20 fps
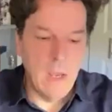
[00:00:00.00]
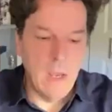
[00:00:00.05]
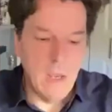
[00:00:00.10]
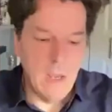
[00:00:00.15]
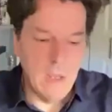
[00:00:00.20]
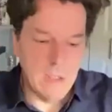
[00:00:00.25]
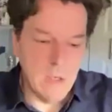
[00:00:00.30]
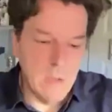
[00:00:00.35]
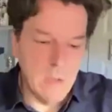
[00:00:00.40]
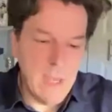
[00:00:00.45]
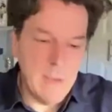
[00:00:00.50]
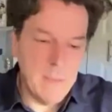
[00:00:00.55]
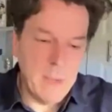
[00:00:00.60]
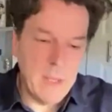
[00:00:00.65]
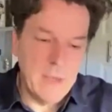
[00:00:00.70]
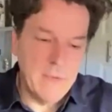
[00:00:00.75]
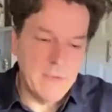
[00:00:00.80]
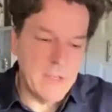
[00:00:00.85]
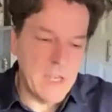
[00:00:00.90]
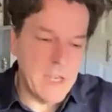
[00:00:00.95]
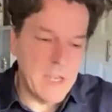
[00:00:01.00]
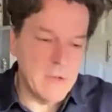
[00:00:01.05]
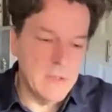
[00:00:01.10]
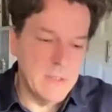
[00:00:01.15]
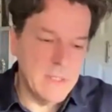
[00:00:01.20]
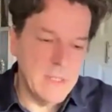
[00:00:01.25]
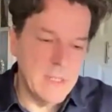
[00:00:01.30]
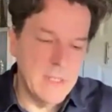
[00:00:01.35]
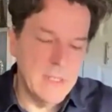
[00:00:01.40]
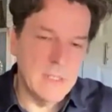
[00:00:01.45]
So yeah, Play of
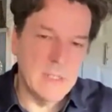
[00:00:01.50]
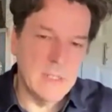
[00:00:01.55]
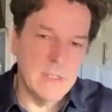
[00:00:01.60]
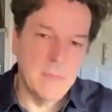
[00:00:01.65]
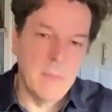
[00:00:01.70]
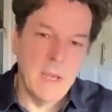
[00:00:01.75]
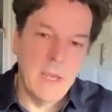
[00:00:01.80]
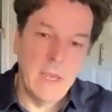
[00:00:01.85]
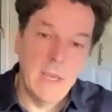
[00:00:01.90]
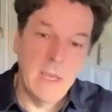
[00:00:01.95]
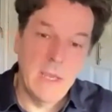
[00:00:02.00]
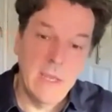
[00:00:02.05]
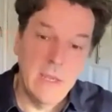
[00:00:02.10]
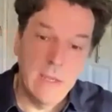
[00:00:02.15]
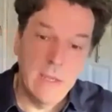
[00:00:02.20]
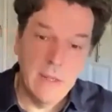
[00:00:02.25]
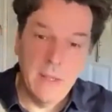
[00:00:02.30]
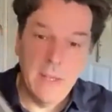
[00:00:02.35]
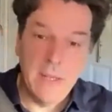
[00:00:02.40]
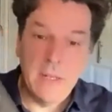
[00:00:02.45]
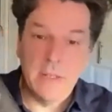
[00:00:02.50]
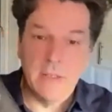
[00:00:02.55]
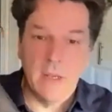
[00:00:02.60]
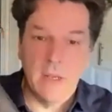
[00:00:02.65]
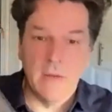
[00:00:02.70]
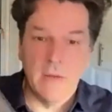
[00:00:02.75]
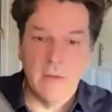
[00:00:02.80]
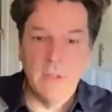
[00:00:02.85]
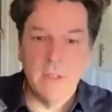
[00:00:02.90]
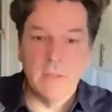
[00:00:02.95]
Shadows, it's my latest
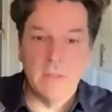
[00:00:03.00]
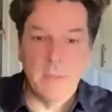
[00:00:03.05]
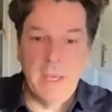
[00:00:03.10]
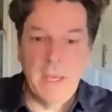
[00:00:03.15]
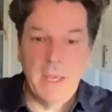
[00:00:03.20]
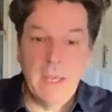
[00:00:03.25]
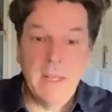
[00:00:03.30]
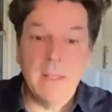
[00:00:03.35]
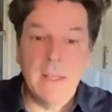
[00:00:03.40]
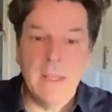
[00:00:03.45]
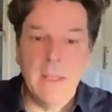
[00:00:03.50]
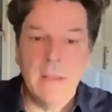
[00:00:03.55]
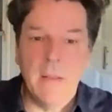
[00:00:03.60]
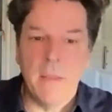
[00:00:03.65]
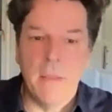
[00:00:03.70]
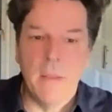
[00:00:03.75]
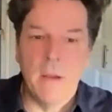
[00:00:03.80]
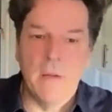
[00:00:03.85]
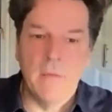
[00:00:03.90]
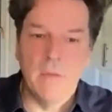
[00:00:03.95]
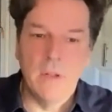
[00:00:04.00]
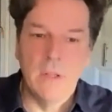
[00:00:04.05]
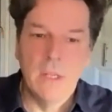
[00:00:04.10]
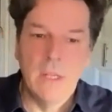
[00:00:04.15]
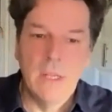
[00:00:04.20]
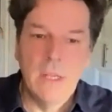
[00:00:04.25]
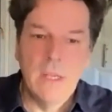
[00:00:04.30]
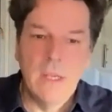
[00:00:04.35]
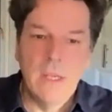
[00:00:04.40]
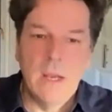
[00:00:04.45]
novel. It's my 18th novel.
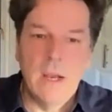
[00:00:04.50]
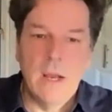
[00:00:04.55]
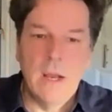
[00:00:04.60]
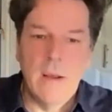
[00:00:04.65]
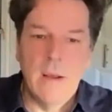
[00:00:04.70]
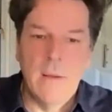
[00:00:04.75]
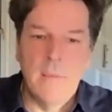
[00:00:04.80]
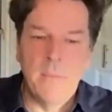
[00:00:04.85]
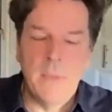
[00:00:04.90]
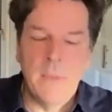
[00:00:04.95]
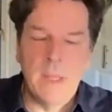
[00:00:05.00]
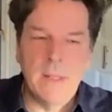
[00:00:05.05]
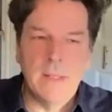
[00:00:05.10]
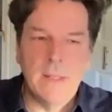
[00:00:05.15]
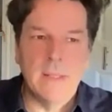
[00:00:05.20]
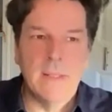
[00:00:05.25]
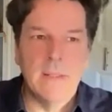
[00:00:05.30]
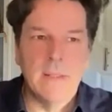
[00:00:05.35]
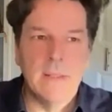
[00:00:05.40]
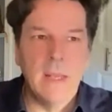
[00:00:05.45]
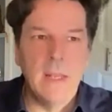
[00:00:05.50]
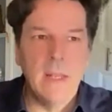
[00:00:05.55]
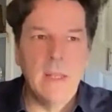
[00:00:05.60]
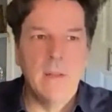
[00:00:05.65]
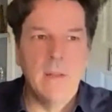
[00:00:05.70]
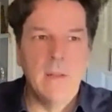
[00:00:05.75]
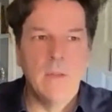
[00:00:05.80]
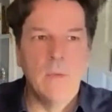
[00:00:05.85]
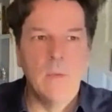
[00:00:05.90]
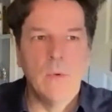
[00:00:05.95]
It's set
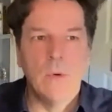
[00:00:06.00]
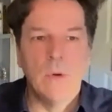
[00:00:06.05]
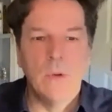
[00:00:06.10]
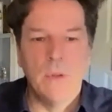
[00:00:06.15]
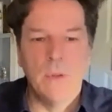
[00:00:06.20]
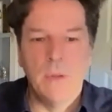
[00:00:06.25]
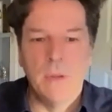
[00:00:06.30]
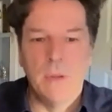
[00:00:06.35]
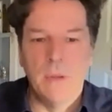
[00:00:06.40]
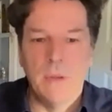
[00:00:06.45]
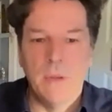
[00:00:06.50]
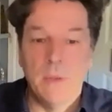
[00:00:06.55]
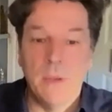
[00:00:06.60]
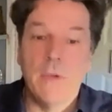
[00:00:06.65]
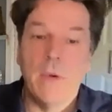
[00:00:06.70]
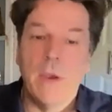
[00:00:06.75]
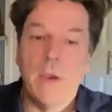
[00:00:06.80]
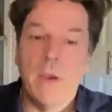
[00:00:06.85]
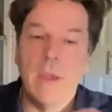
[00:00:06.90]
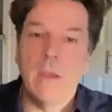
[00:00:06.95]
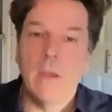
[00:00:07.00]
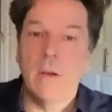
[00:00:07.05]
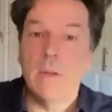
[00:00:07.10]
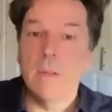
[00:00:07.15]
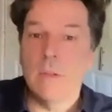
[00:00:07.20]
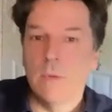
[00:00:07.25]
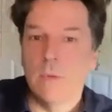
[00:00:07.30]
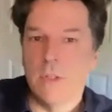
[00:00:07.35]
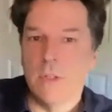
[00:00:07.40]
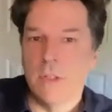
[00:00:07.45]
in the world of the
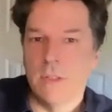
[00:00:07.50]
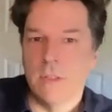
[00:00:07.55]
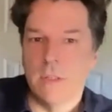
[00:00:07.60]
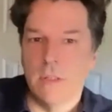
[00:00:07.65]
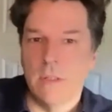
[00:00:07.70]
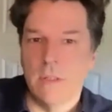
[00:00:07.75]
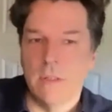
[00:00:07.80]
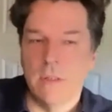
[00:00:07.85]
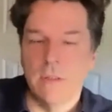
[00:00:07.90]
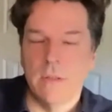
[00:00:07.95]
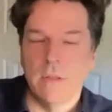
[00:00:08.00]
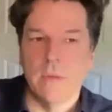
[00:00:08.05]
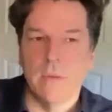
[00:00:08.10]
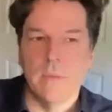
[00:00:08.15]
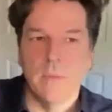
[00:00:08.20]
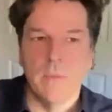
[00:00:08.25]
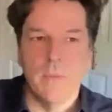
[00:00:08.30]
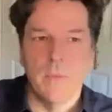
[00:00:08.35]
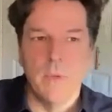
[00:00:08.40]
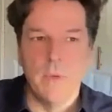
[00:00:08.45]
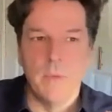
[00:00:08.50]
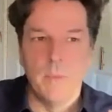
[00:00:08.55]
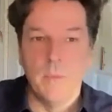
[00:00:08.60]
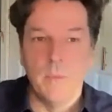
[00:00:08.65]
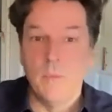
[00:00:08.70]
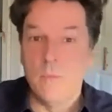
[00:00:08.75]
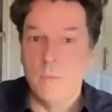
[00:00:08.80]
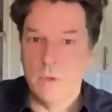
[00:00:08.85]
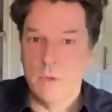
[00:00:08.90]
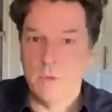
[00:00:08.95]
Greatcoats, which is
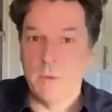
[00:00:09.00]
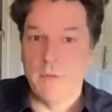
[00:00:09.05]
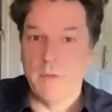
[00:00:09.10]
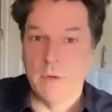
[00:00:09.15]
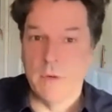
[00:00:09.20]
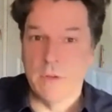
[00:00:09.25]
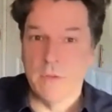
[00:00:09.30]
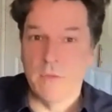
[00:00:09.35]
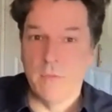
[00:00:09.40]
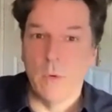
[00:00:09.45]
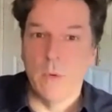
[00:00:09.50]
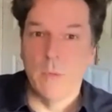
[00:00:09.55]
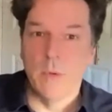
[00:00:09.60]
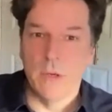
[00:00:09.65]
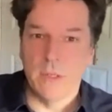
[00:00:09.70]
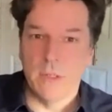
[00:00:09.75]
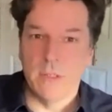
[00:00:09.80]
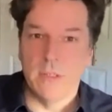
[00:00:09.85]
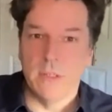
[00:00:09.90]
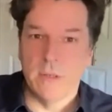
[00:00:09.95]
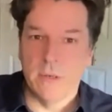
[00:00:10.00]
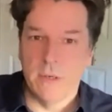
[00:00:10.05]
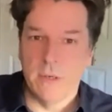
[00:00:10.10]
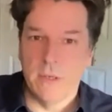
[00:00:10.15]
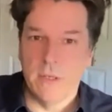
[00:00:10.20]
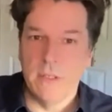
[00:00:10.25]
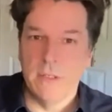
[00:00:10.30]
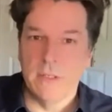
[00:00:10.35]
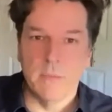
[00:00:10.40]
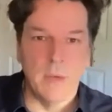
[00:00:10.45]
was my first four-book
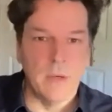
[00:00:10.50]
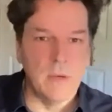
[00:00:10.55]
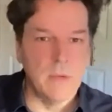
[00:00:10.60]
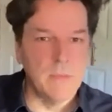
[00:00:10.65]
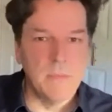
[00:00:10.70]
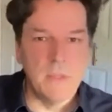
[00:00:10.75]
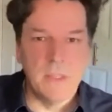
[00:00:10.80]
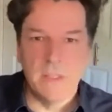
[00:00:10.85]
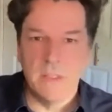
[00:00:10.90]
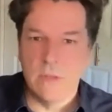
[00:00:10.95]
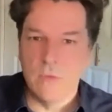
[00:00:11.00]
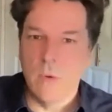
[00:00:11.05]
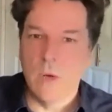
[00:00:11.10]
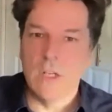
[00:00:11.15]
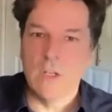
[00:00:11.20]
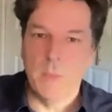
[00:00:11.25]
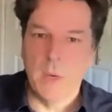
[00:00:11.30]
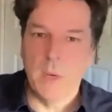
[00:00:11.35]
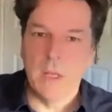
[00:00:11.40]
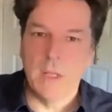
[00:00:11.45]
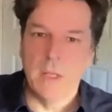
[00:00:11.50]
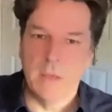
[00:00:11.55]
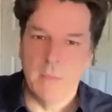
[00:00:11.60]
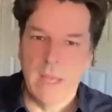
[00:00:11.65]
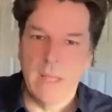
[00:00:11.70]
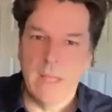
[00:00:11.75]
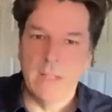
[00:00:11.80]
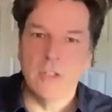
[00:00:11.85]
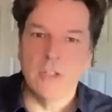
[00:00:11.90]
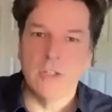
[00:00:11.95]
series about these swashbuckling
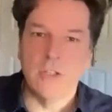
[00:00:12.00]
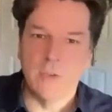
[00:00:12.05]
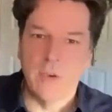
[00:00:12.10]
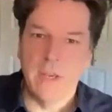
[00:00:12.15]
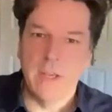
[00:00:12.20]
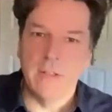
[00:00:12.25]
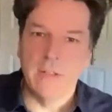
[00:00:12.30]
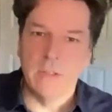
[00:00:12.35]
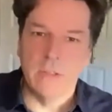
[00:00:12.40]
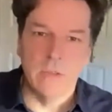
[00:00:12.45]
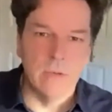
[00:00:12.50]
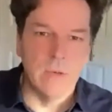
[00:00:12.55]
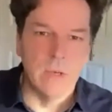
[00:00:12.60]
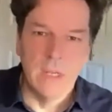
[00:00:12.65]
magistrates who